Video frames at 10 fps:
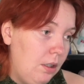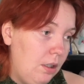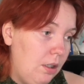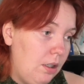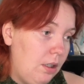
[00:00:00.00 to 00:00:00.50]

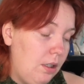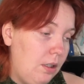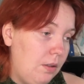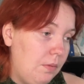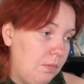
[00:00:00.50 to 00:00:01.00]

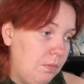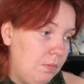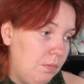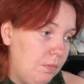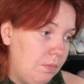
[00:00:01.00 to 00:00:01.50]

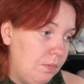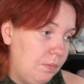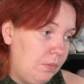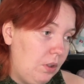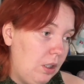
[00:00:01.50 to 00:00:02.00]
And
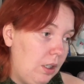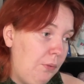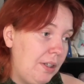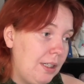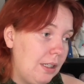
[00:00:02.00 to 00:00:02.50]
if
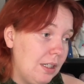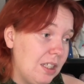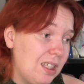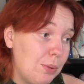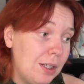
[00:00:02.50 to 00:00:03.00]
I get a
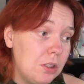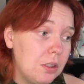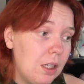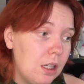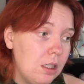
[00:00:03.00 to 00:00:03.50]
sweater
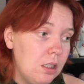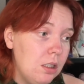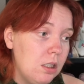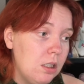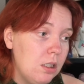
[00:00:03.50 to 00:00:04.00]
done,
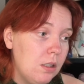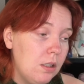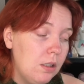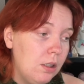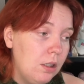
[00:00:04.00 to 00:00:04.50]

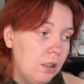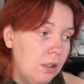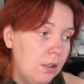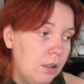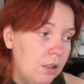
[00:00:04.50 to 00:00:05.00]

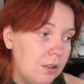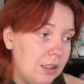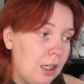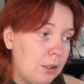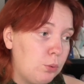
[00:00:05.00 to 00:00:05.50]
then
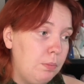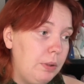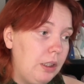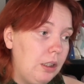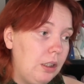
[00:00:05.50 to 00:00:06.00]
that will
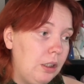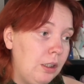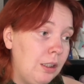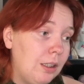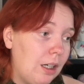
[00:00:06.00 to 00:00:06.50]
be
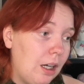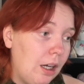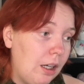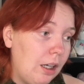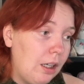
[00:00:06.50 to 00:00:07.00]

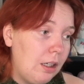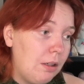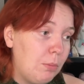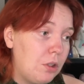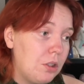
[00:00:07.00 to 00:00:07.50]
9
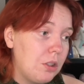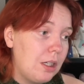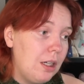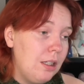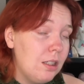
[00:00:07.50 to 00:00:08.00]
more
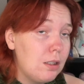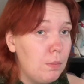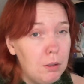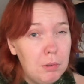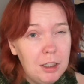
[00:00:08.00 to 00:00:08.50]
skeins,
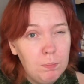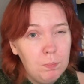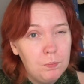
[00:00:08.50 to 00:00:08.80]
maybe.